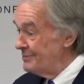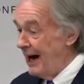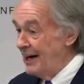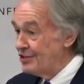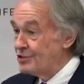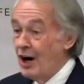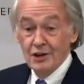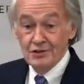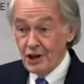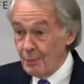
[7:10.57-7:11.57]
I just call
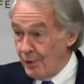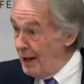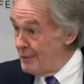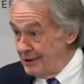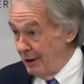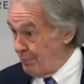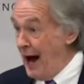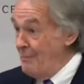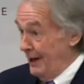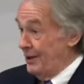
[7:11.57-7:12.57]
it the deployment of
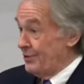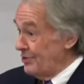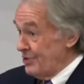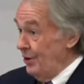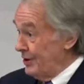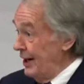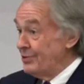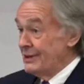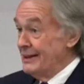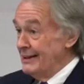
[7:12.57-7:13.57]
broadband across the whole country.